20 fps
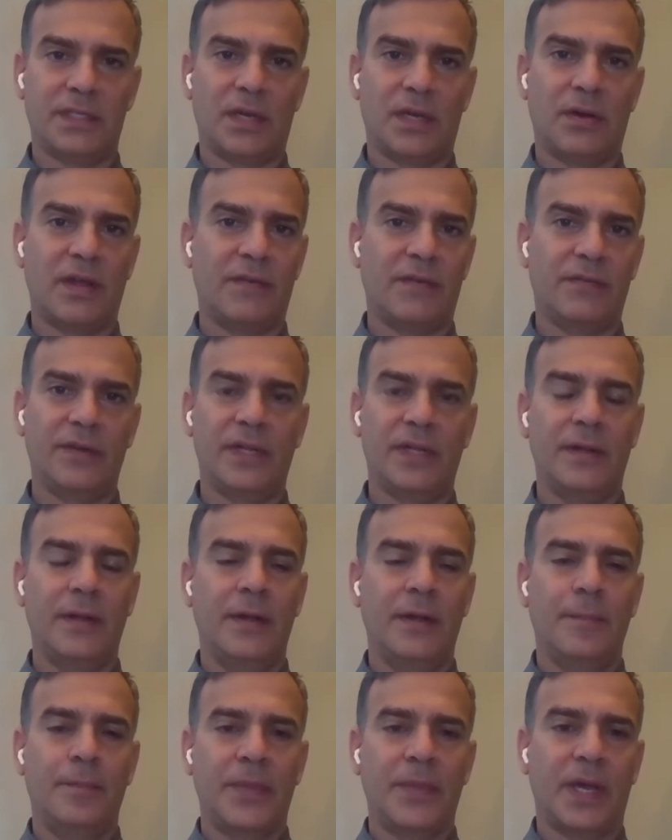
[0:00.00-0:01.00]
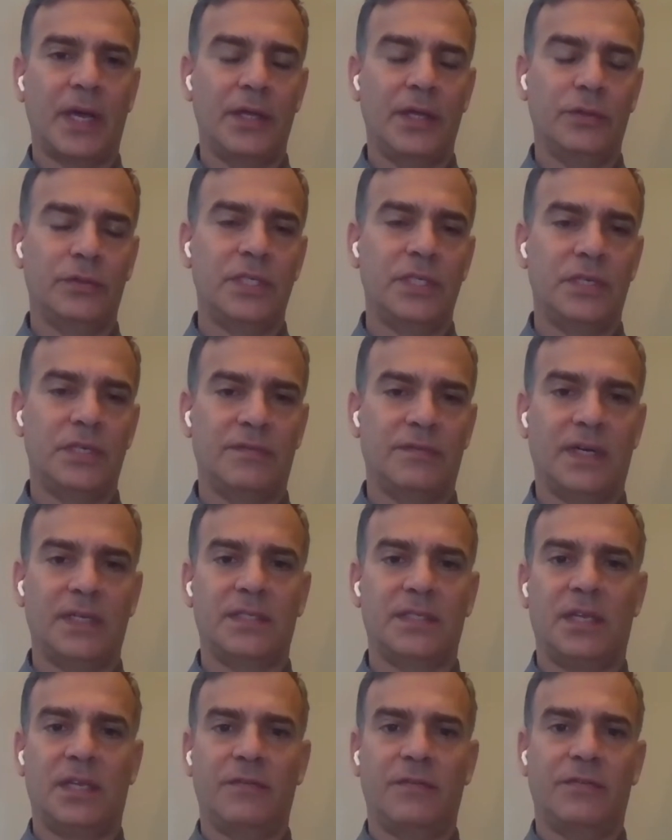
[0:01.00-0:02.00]
Now, every IoT device,
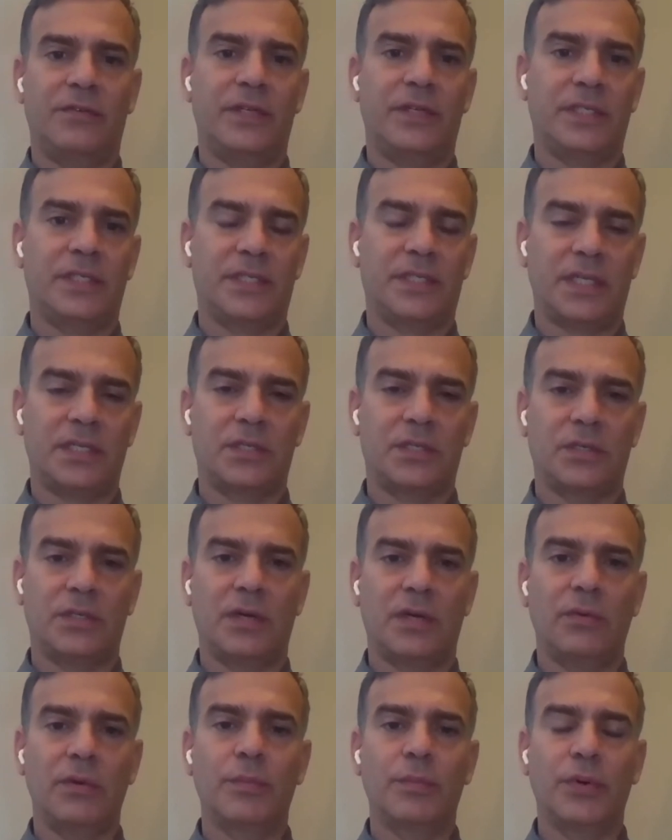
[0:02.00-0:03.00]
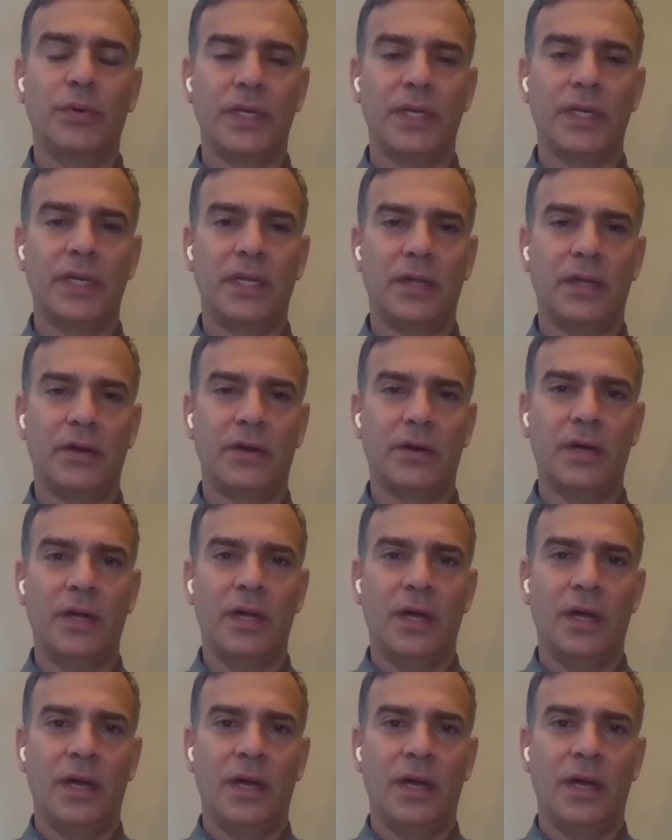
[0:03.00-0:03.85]
every sensor that we put in here.